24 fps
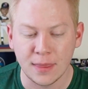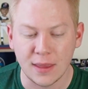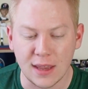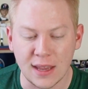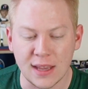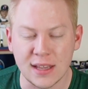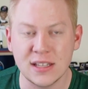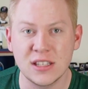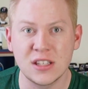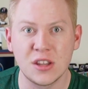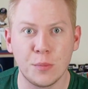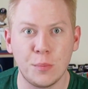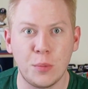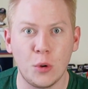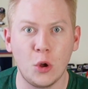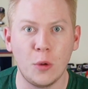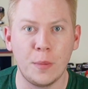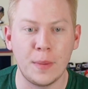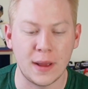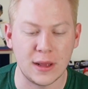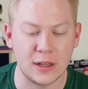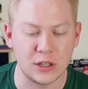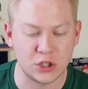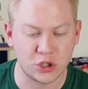is the
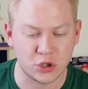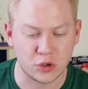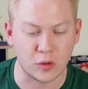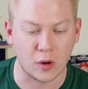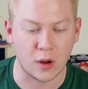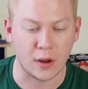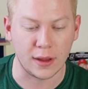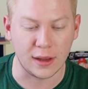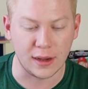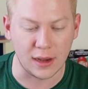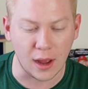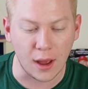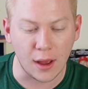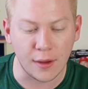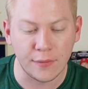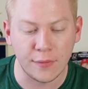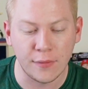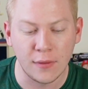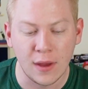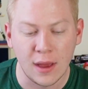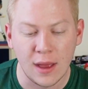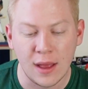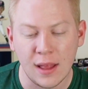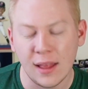bullpen strong enough?